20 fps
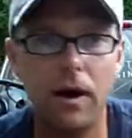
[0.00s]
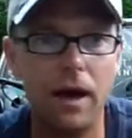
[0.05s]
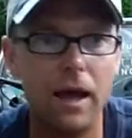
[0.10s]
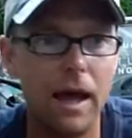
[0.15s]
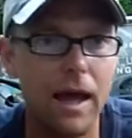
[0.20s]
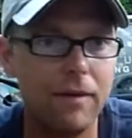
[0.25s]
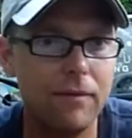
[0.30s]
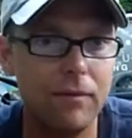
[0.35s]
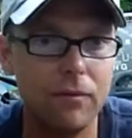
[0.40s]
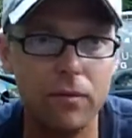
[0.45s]
I
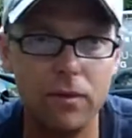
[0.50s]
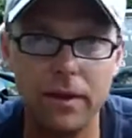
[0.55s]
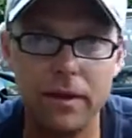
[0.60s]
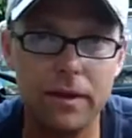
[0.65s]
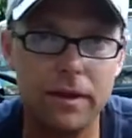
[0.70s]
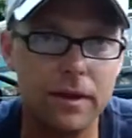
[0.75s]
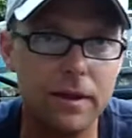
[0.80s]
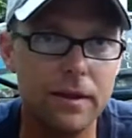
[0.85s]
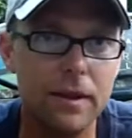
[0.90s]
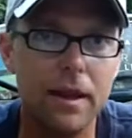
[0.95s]
haven't really
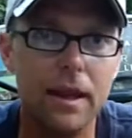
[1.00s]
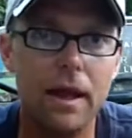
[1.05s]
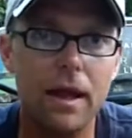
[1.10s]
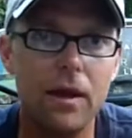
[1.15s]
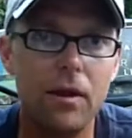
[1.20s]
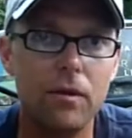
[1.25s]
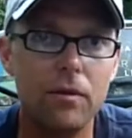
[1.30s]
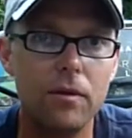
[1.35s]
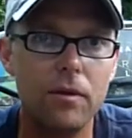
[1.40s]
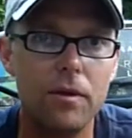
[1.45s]
cleaned it
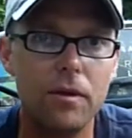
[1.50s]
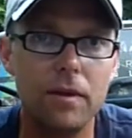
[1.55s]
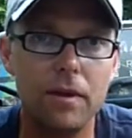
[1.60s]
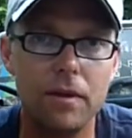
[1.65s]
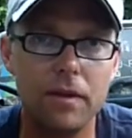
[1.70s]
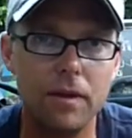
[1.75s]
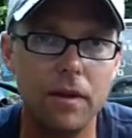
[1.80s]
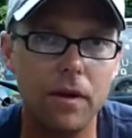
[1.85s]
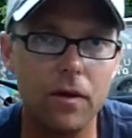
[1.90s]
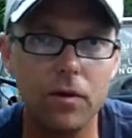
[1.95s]
out
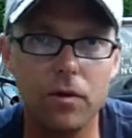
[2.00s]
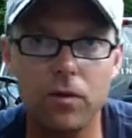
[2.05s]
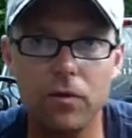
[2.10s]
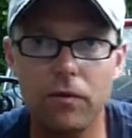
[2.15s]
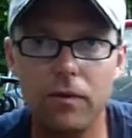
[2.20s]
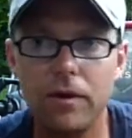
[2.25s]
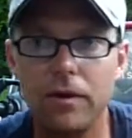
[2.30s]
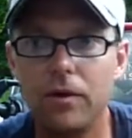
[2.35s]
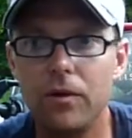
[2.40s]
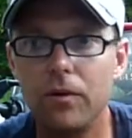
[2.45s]
since
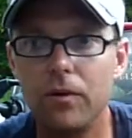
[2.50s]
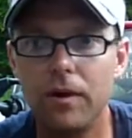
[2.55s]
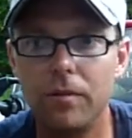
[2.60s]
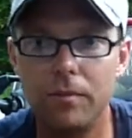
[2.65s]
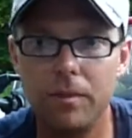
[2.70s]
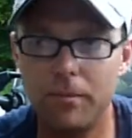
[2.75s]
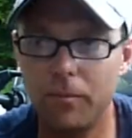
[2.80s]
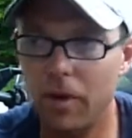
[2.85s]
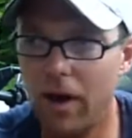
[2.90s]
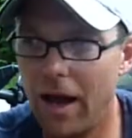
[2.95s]
Gunnersville.
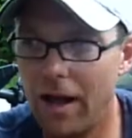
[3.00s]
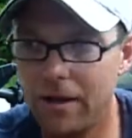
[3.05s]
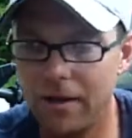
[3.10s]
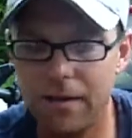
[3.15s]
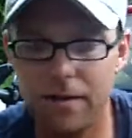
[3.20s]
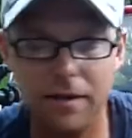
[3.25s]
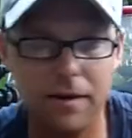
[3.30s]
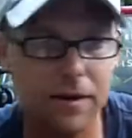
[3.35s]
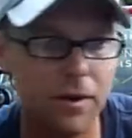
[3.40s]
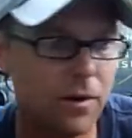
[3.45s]
I've been
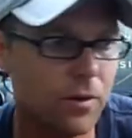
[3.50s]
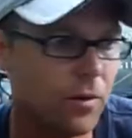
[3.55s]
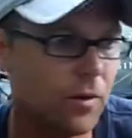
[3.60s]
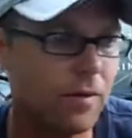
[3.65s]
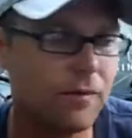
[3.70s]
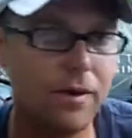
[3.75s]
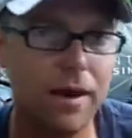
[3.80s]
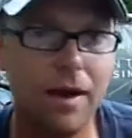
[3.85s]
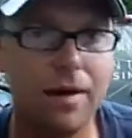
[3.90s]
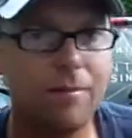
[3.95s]
practicing here,
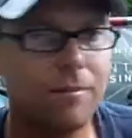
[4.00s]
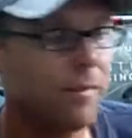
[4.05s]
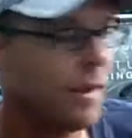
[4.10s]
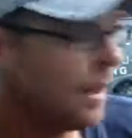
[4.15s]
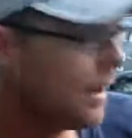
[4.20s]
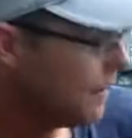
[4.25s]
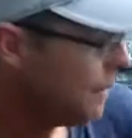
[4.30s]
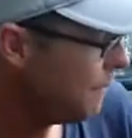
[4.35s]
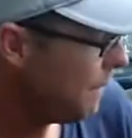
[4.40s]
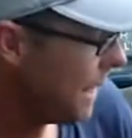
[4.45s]
so I've got
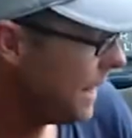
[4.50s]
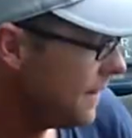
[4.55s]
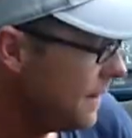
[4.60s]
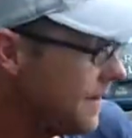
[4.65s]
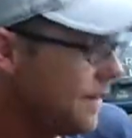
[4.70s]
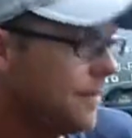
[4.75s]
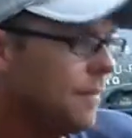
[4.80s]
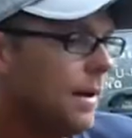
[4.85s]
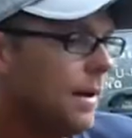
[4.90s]
baits in